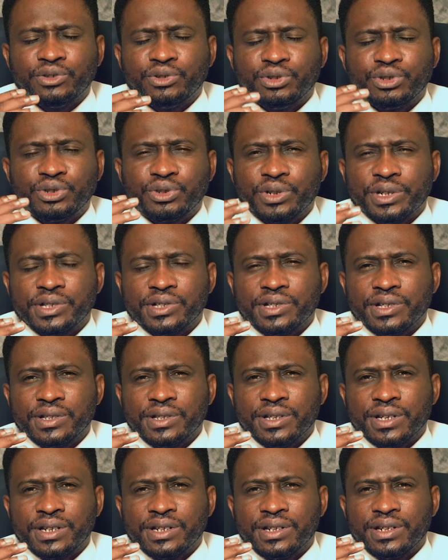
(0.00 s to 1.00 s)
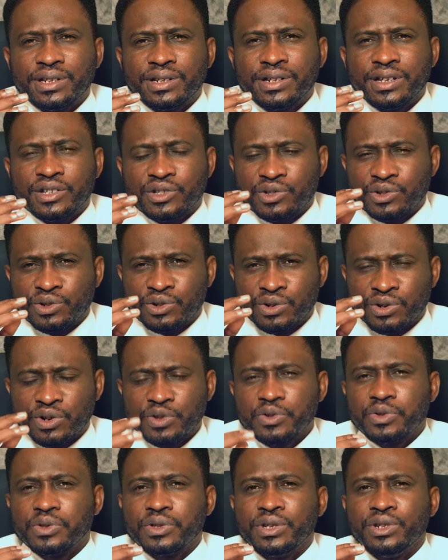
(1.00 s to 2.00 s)
to stress it that there's
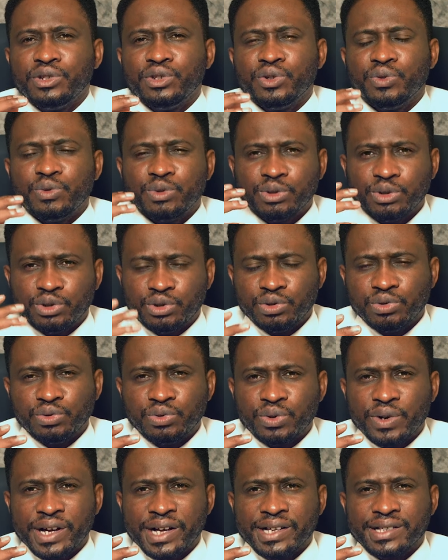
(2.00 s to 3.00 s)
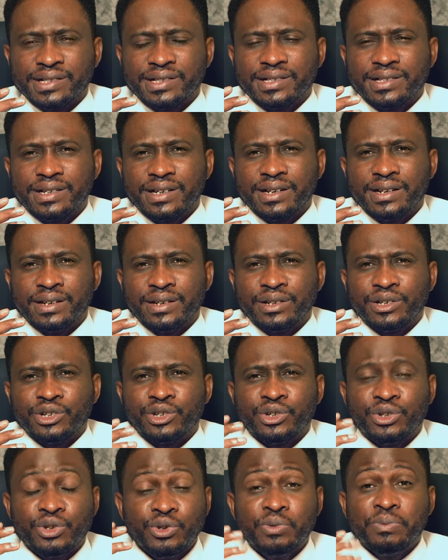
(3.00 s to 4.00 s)
nothing you will do as a
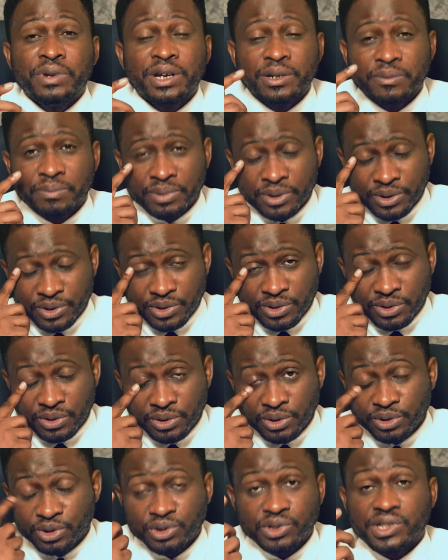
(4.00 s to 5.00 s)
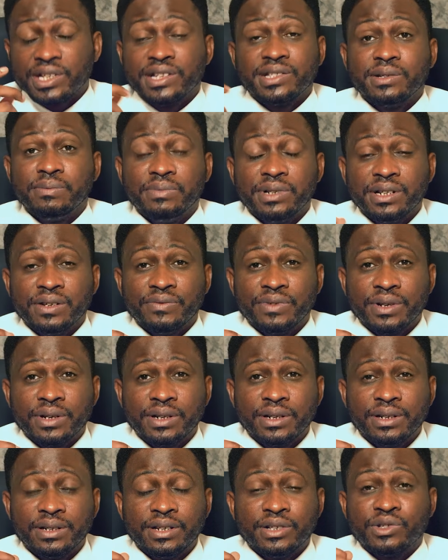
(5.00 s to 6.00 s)
human person, not just as a believer,
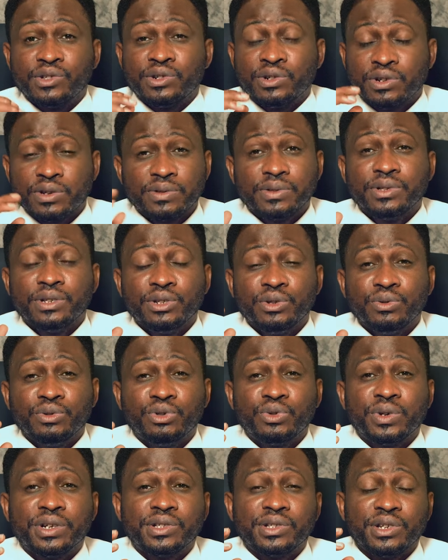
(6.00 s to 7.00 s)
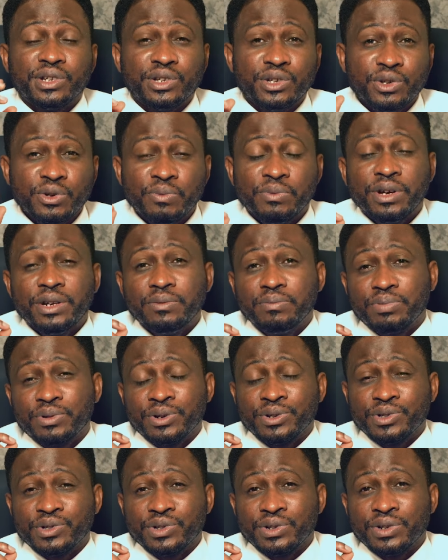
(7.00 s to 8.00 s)
there's nothing you will do as a human
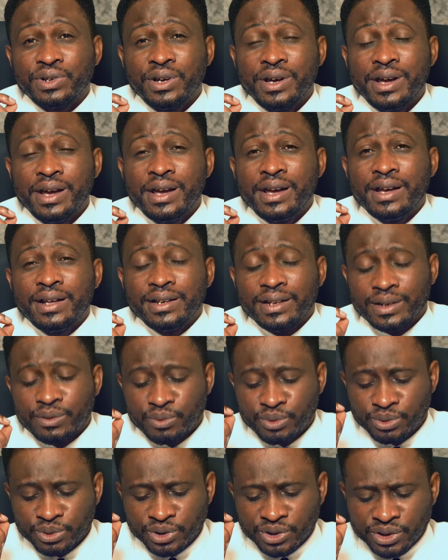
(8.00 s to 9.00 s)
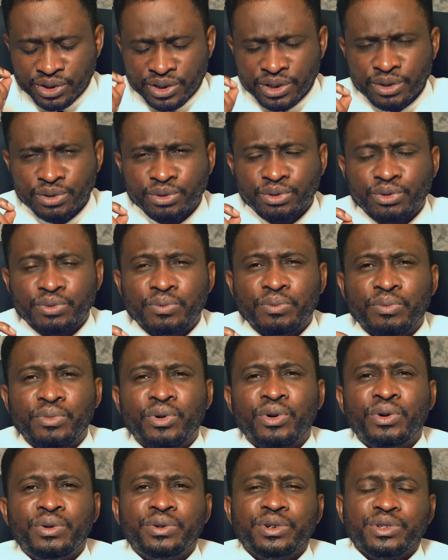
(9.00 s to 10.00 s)
person that will yield
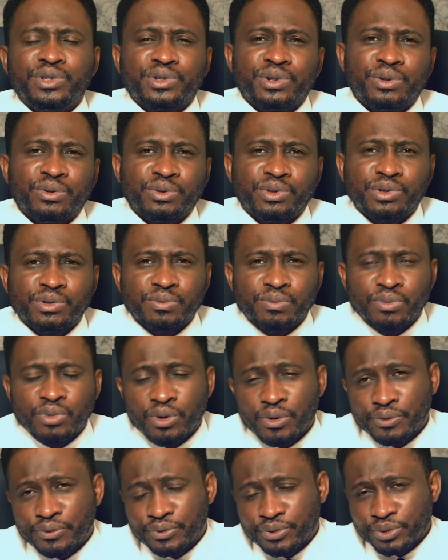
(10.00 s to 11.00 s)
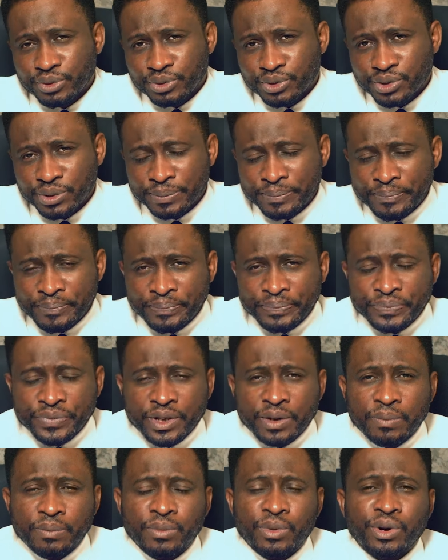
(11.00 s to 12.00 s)
more results, more fruit,
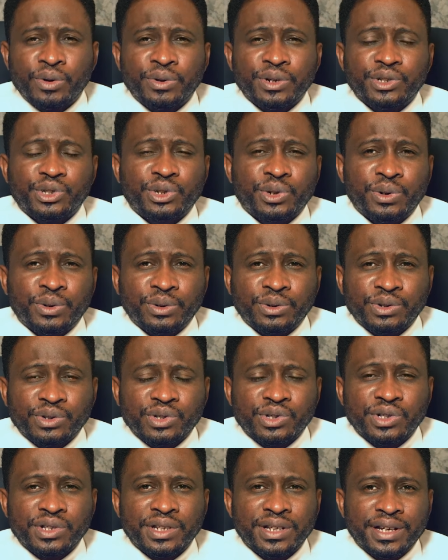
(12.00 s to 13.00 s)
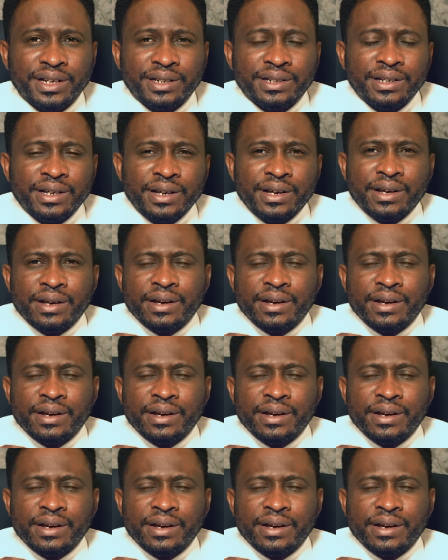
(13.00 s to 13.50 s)
more returns than